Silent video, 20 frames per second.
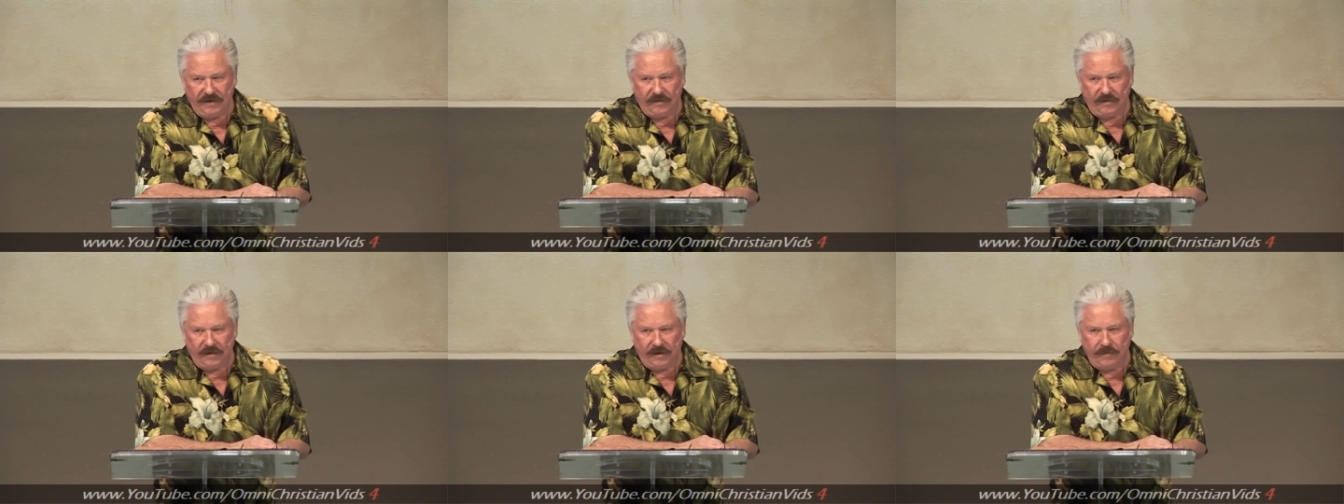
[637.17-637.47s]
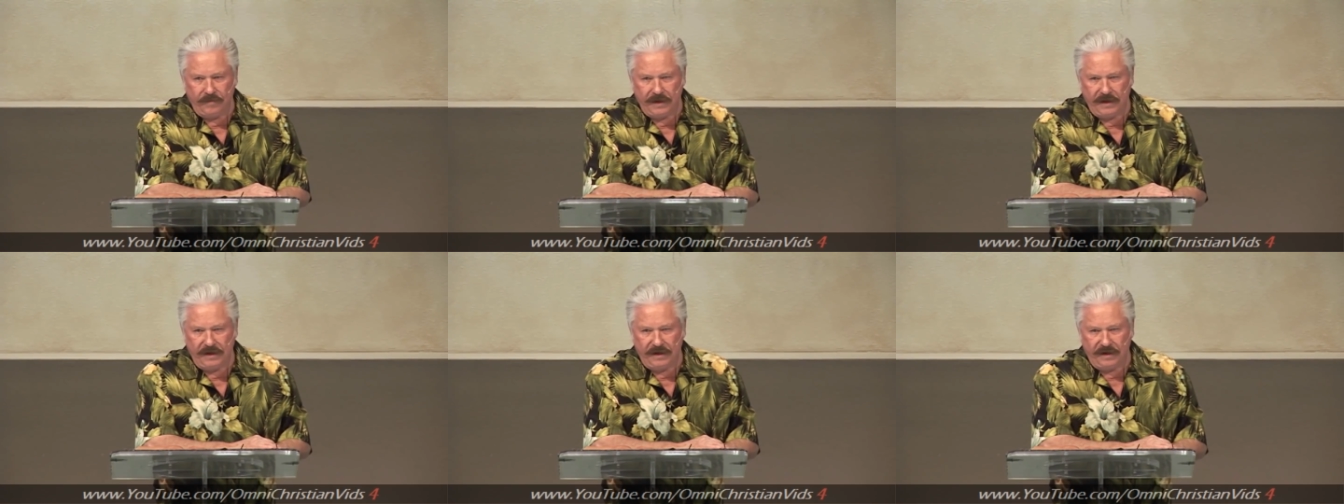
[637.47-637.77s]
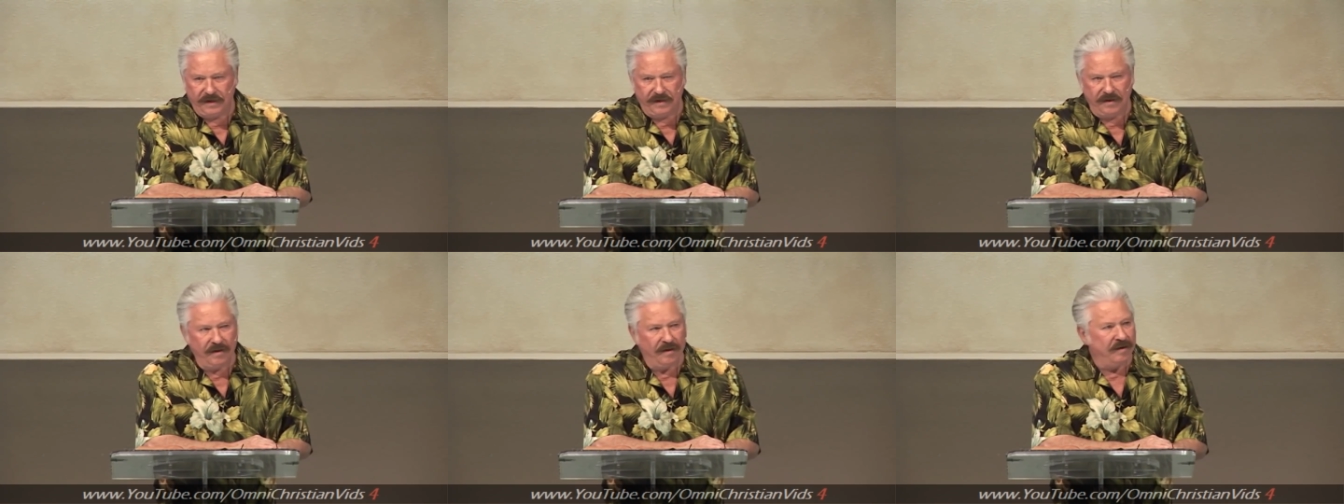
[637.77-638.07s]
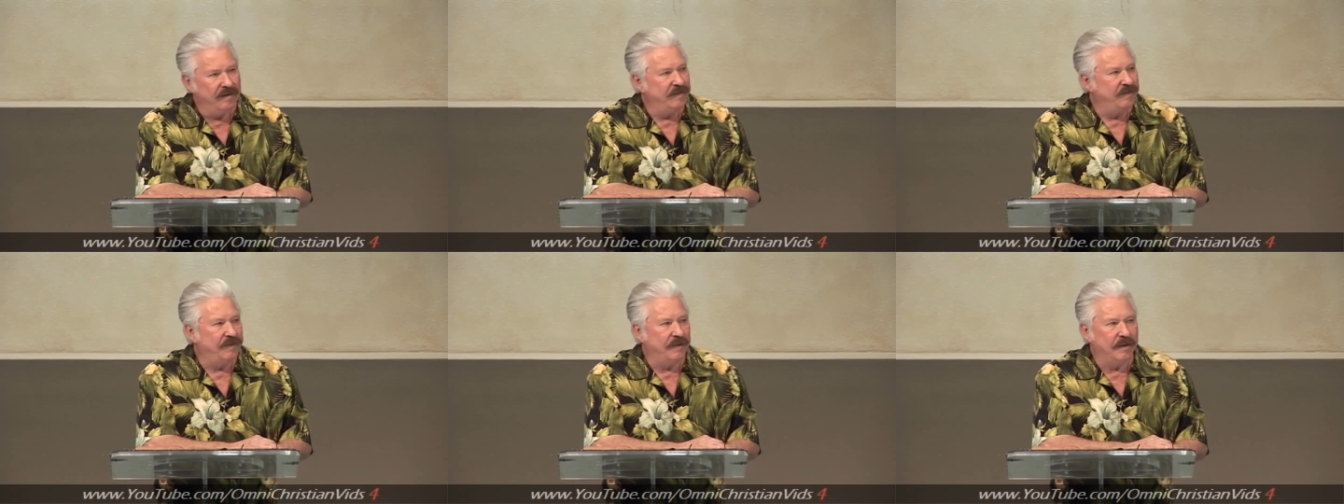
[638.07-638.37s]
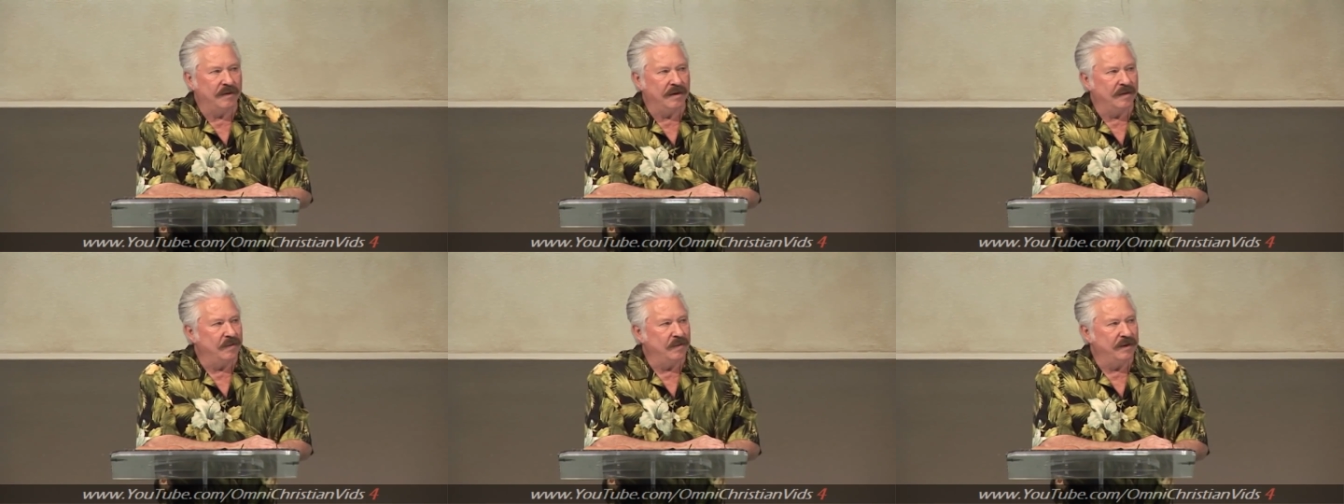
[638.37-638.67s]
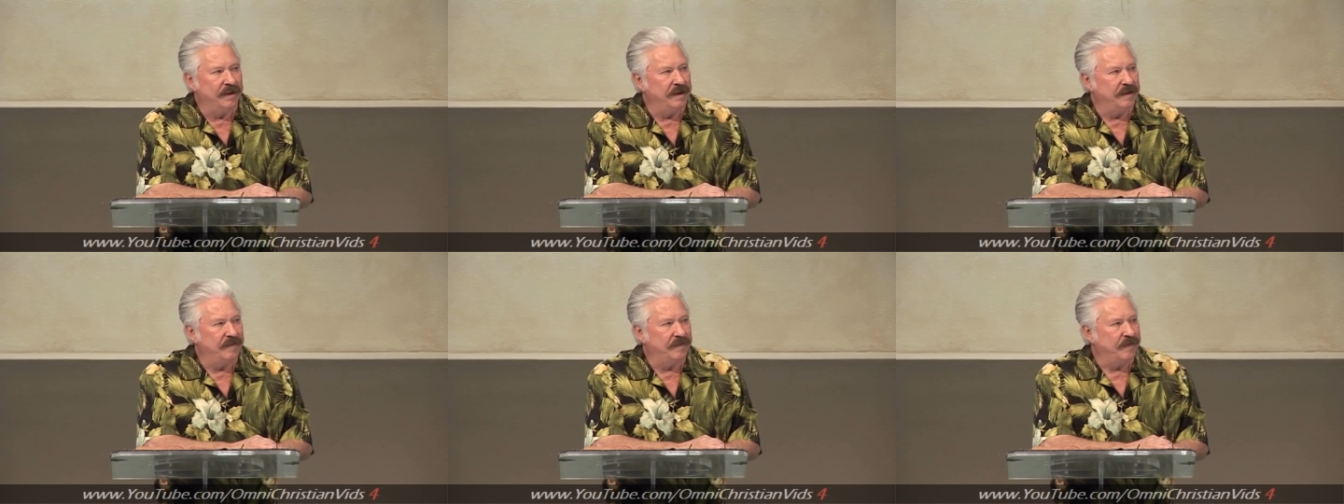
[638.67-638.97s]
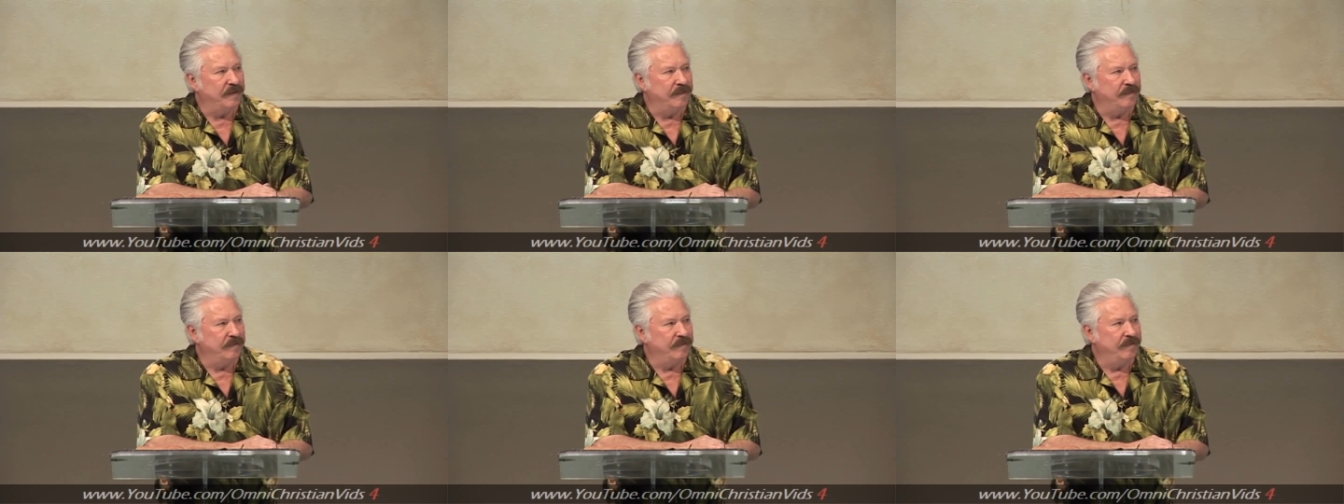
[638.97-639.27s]
where men had gone far away
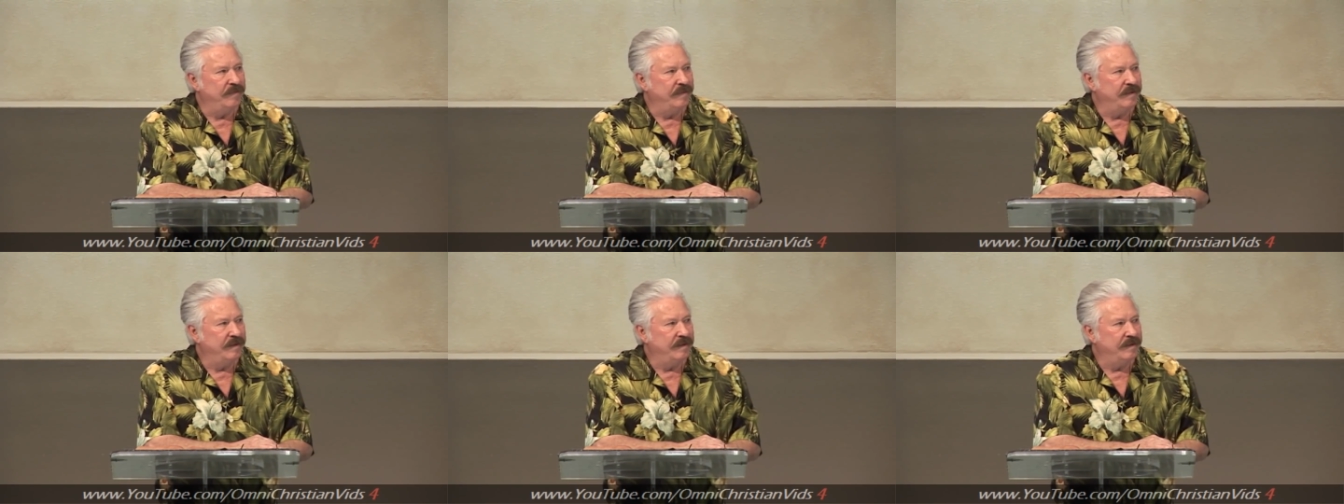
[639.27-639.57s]
from